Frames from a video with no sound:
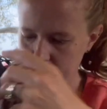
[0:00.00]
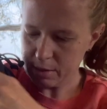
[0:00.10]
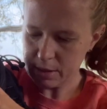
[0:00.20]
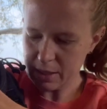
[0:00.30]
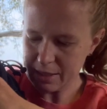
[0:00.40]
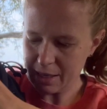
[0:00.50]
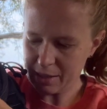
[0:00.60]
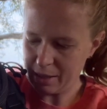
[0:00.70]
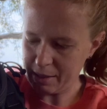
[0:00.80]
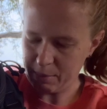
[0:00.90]
So that's kind of
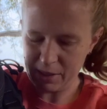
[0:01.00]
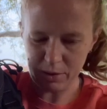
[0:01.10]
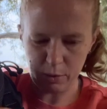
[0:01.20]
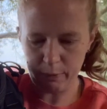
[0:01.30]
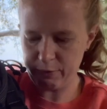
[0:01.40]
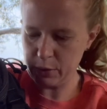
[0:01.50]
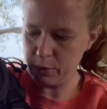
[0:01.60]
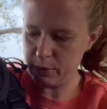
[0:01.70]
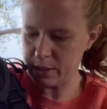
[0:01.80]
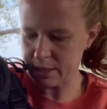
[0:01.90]
like my little food
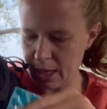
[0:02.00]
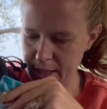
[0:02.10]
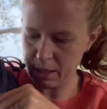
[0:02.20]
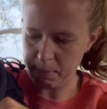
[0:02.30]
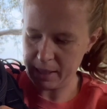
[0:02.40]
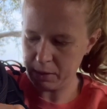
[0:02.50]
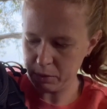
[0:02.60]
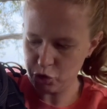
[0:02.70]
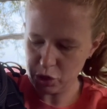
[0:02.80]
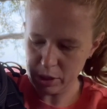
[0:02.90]
snacky
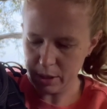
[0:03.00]
pouch,